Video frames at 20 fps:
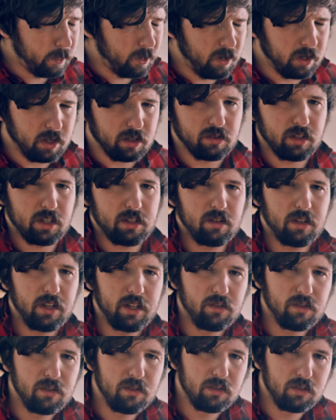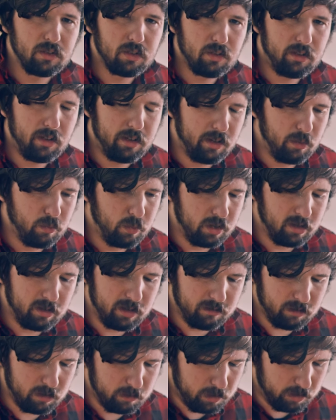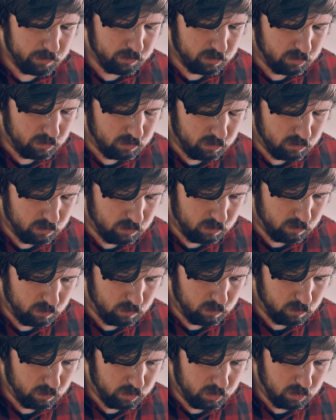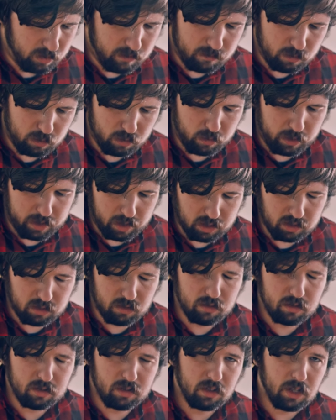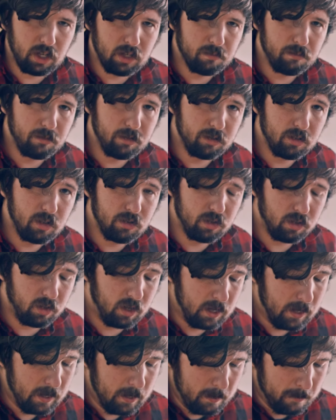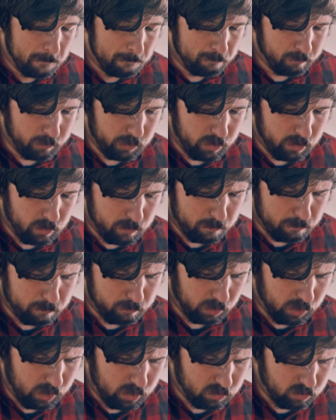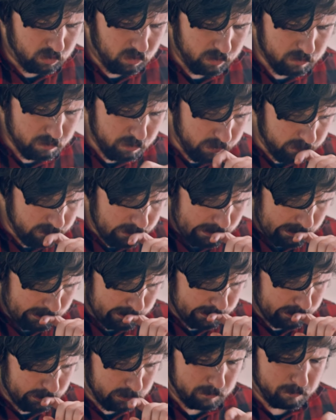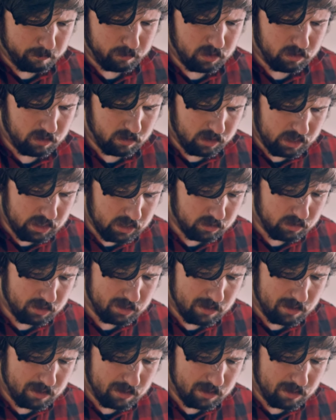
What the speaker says: Okay, so that's Alexa's slightly wordy response to the difference between accuracy and precision. And not everybody realises that there is a